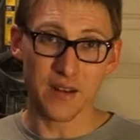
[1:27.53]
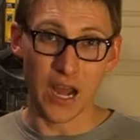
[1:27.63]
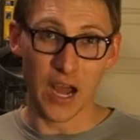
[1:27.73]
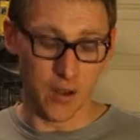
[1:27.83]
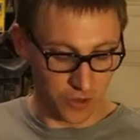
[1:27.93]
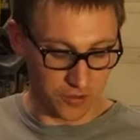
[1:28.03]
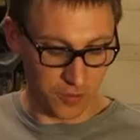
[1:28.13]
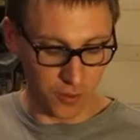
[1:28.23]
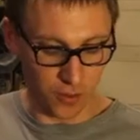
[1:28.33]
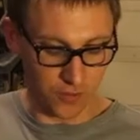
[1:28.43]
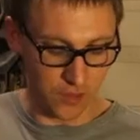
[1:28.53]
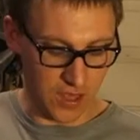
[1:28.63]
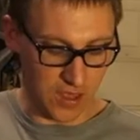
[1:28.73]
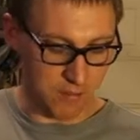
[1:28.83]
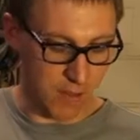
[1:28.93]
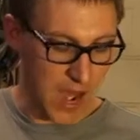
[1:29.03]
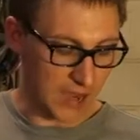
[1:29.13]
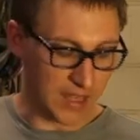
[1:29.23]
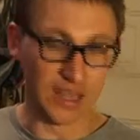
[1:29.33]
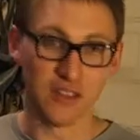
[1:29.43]
Um, shows up a lot of the
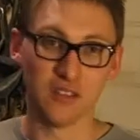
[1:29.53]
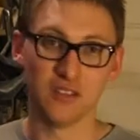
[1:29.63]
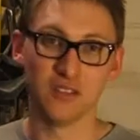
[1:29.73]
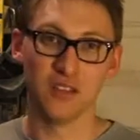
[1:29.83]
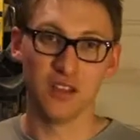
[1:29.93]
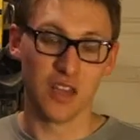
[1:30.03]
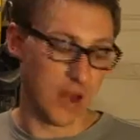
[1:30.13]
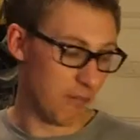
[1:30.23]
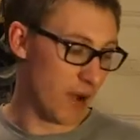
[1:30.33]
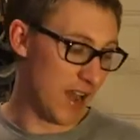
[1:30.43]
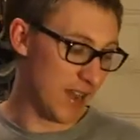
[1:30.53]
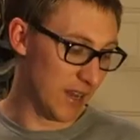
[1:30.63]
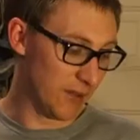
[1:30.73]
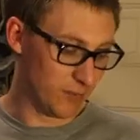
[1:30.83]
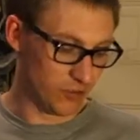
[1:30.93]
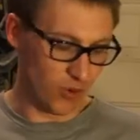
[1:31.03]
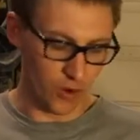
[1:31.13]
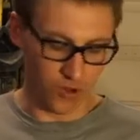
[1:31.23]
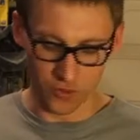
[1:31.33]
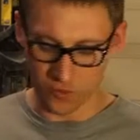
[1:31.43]
markings and branding, which I
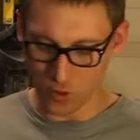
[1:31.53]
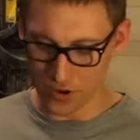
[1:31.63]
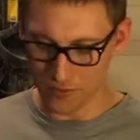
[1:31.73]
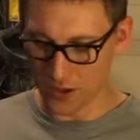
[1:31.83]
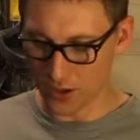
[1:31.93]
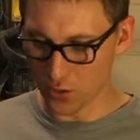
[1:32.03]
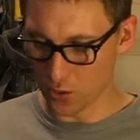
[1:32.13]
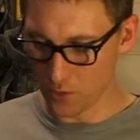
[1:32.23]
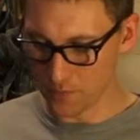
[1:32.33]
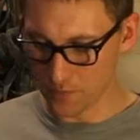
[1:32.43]
wanted to avoid if I could.